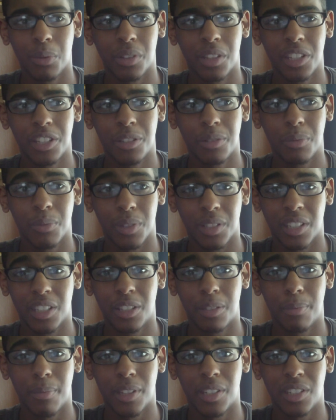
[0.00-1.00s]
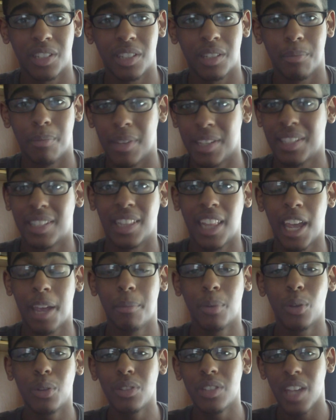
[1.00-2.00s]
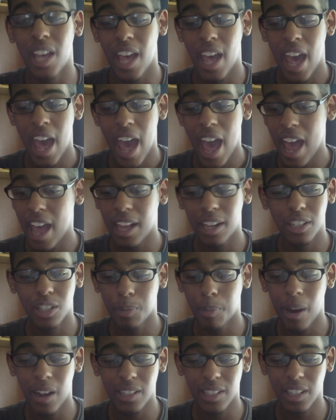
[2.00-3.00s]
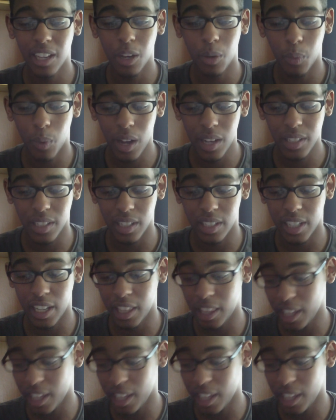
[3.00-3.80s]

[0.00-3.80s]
or was this mislabeled? And surprisingly it wasn't,